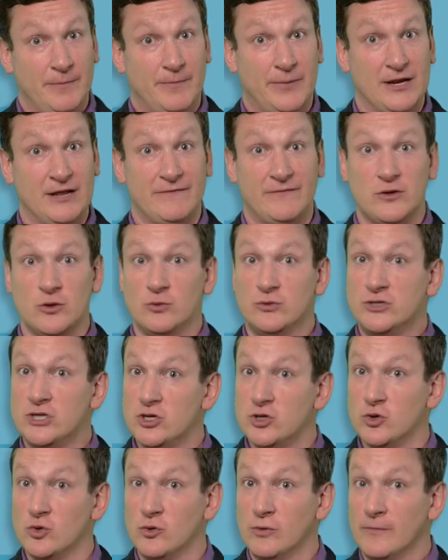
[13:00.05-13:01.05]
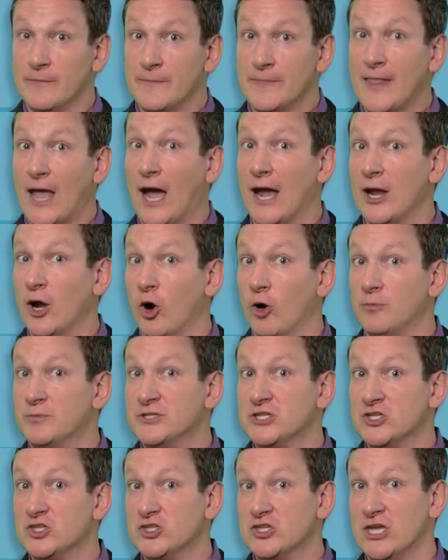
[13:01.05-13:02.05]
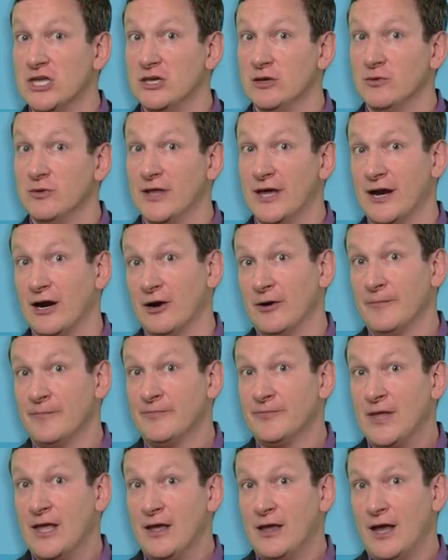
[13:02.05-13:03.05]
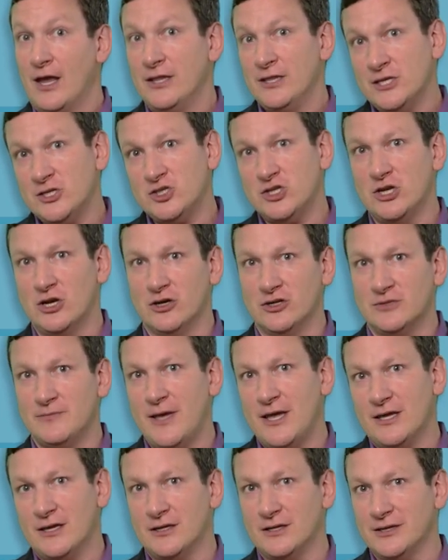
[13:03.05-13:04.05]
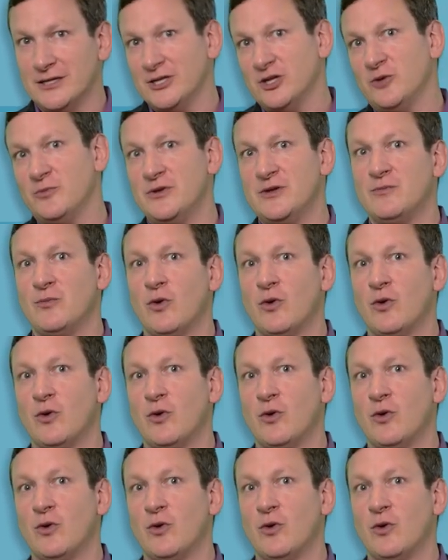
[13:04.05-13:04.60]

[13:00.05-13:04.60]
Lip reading: but if you do, I hope to see you there. And this year, to make it a little bit